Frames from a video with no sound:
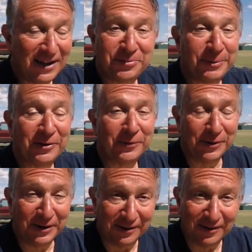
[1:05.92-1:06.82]
It's
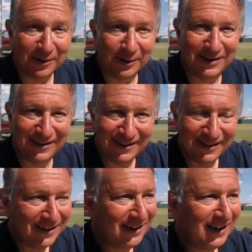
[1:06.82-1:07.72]
beautiful here.
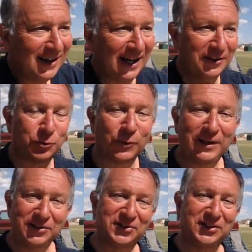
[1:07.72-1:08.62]
And
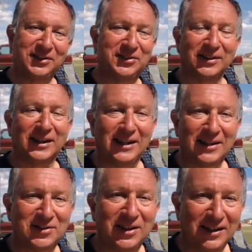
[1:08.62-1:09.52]
green season,
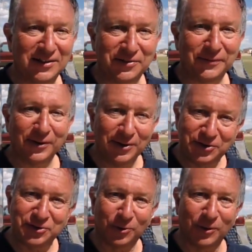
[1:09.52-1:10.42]
like I say, is a very
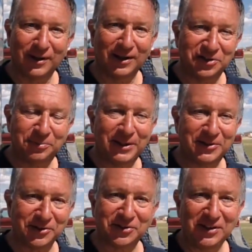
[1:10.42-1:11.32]
short and
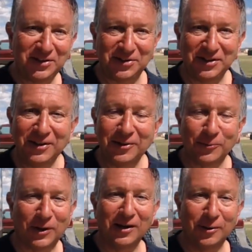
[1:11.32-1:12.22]
special season here
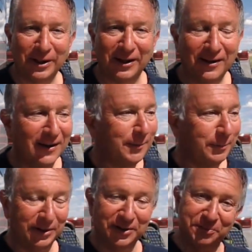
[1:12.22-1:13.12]
in Wyoming
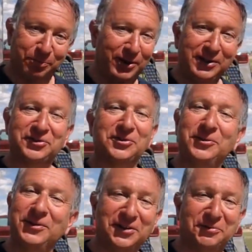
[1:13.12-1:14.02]
because pretty
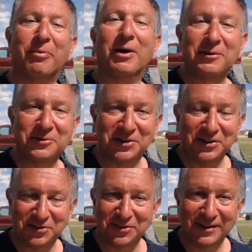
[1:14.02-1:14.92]
soon it's brown
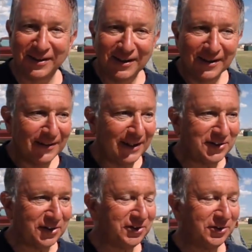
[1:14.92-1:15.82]
season.
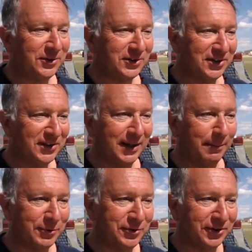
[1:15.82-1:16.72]
That's as soon as the
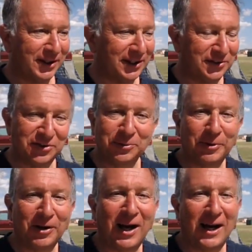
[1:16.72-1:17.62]
temperature gets
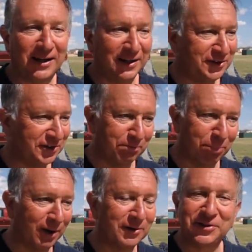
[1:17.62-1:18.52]
super hot and just
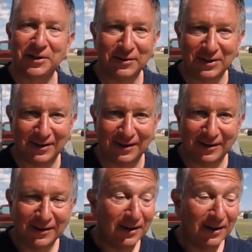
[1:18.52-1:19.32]
burns everything.